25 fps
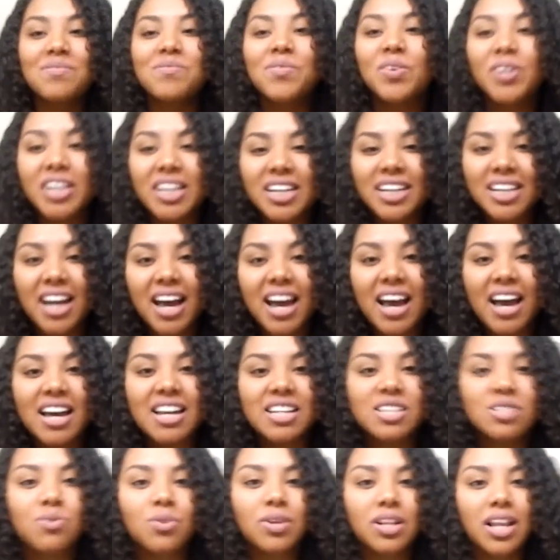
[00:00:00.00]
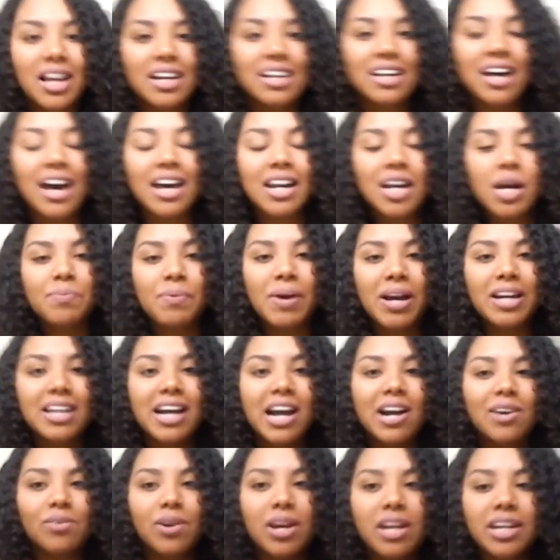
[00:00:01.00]
morning, guys. Well, I got up, I
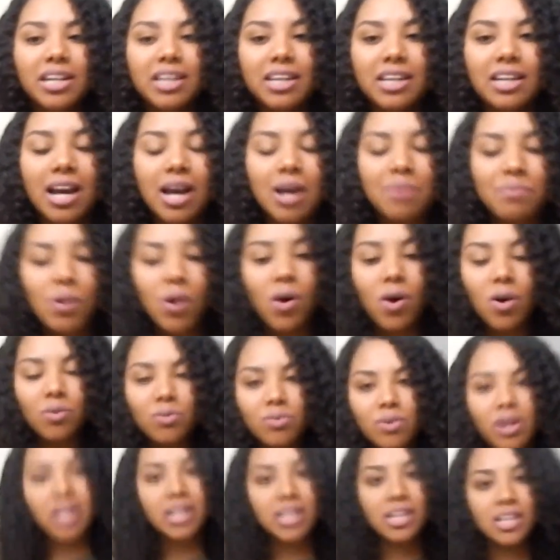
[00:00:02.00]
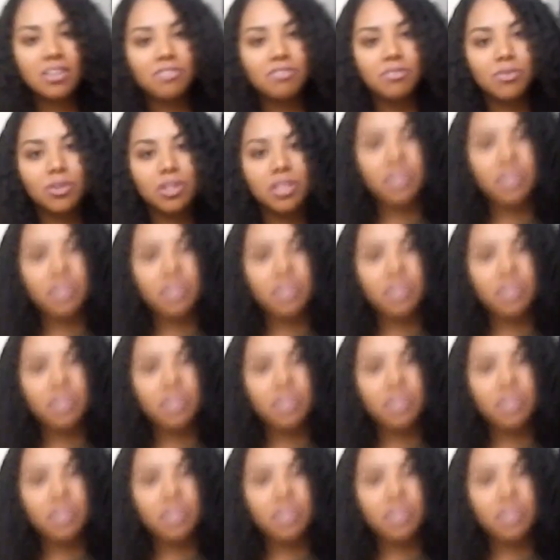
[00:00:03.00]
got ready. I'm all ready for